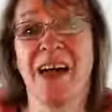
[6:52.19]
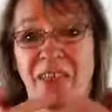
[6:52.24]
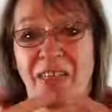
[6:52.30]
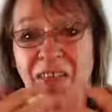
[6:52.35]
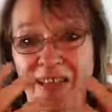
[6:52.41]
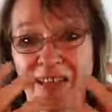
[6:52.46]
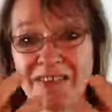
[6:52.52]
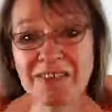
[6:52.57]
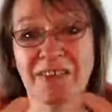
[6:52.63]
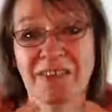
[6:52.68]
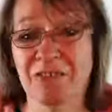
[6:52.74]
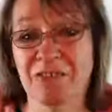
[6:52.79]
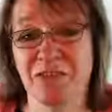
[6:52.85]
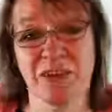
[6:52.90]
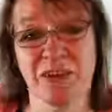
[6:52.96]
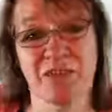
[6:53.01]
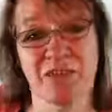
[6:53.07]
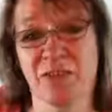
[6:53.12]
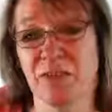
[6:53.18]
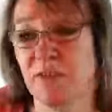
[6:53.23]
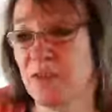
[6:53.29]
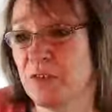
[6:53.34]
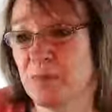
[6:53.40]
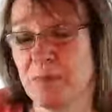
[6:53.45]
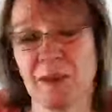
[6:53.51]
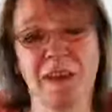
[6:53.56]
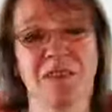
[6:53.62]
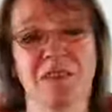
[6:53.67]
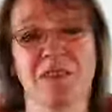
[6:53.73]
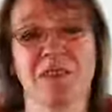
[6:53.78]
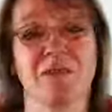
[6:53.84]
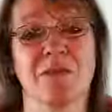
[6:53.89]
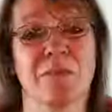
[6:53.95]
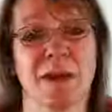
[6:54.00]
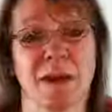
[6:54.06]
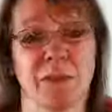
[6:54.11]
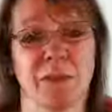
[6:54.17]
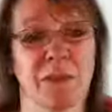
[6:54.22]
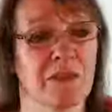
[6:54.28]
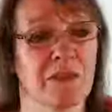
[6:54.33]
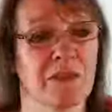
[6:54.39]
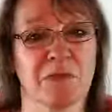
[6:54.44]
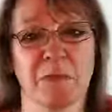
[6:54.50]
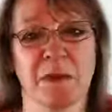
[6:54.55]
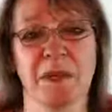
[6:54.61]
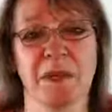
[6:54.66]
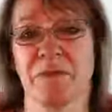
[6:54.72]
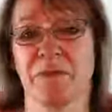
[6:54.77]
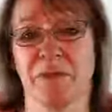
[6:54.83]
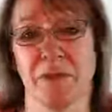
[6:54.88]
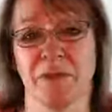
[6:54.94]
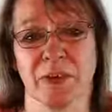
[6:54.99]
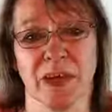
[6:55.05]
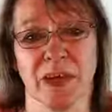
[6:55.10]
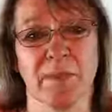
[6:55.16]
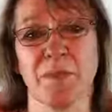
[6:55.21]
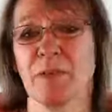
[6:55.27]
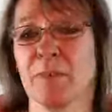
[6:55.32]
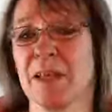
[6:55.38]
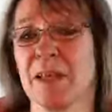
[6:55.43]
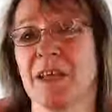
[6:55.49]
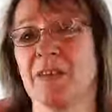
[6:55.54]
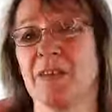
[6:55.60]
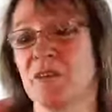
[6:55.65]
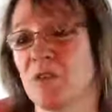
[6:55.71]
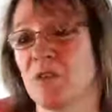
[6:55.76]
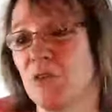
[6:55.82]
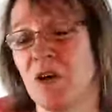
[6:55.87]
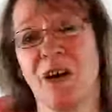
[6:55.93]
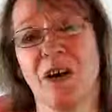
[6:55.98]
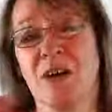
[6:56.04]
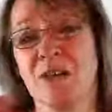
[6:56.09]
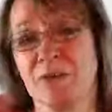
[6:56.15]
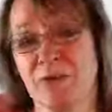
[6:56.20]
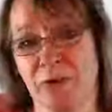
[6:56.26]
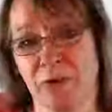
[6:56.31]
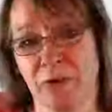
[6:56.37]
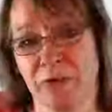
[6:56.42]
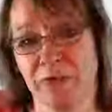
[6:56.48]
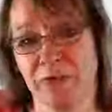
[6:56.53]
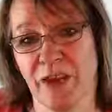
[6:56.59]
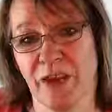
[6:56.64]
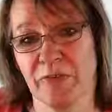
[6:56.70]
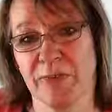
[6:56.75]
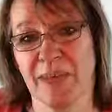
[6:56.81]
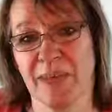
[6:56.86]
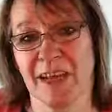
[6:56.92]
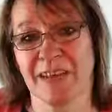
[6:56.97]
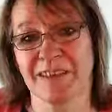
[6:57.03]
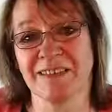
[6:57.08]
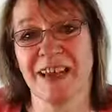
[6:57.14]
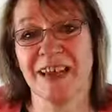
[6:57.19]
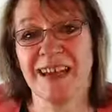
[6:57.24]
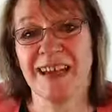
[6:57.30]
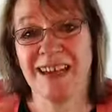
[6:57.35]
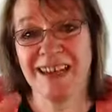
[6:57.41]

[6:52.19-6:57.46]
That's the structure of your speech. Doesn't matter whether you're speaking for a couple of minutes or 45 minutes.